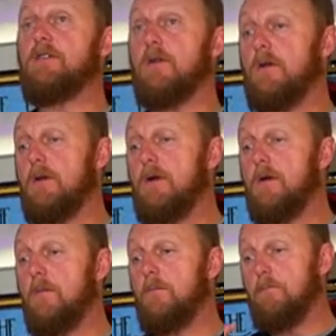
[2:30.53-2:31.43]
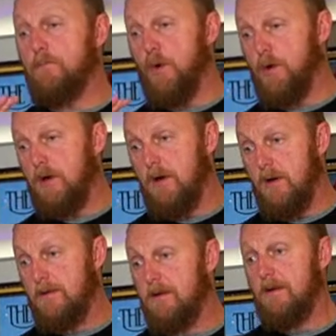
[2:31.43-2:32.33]
Victor
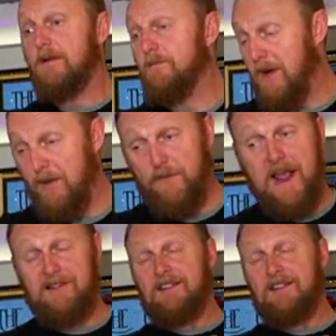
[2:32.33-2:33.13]
Bergenon. Matter of